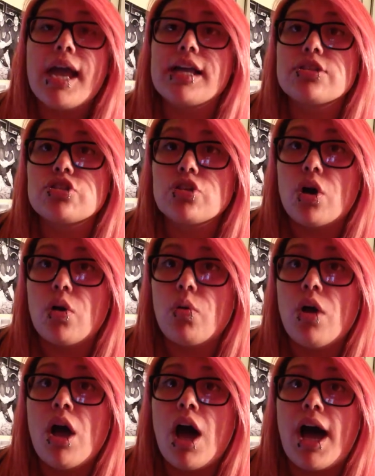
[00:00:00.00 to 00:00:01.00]
And
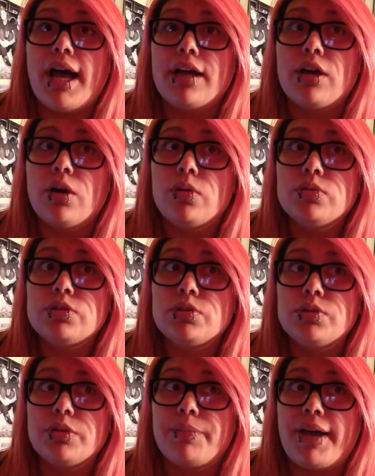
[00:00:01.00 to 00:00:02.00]
so I go
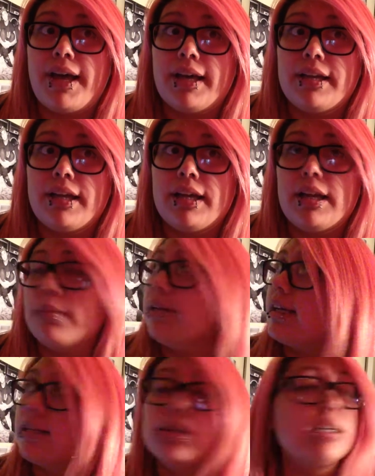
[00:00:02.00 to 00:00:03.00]
to the back, and I'm
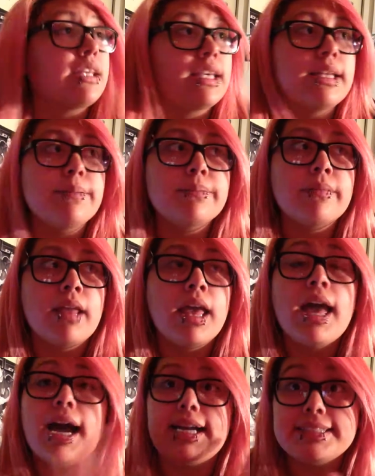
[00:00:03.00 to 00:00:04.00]
like looking.
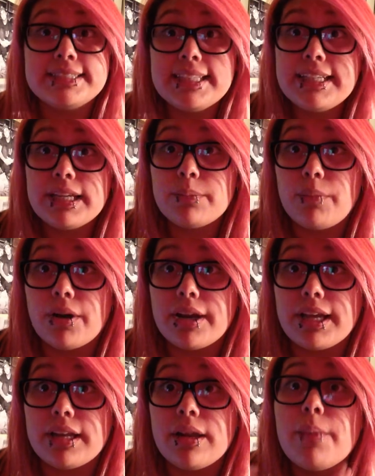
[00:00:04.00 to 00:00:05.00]
I see Nick
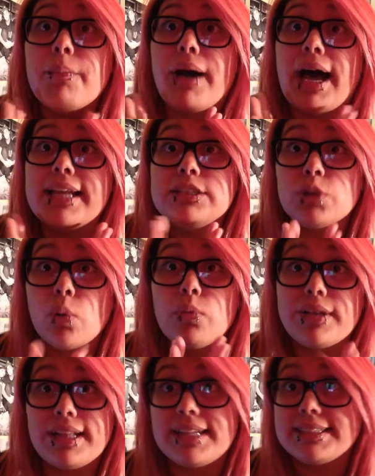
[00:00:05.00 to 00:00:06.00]
Martin, but I don't
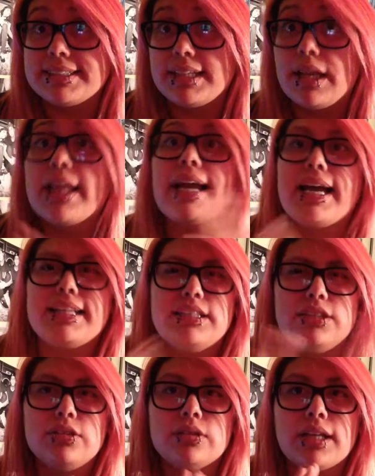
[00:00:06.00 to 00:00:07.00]
realize it's him.
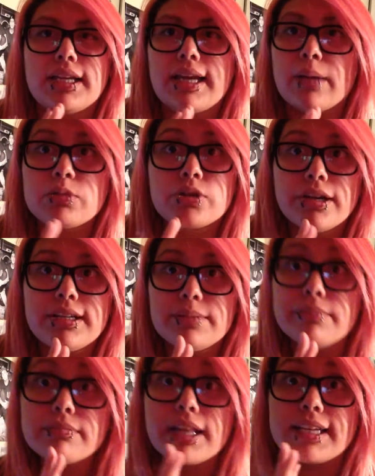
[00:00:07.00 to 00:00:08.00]
I'm trying
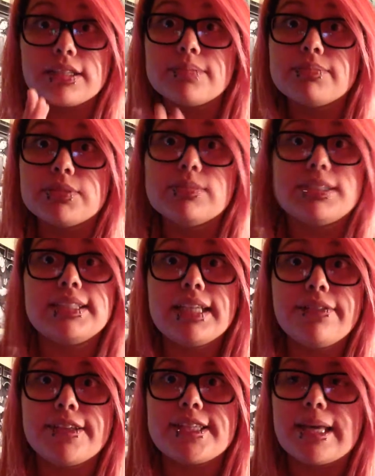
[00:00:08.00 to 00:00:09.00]
to like
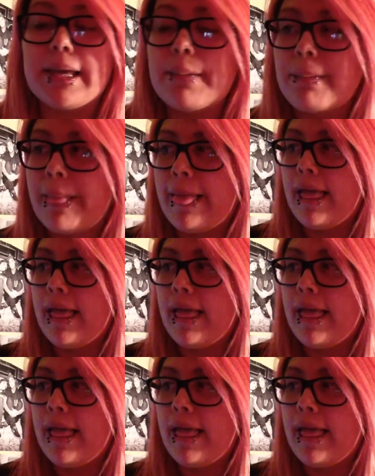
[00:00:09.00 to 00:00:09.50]
see if it's him.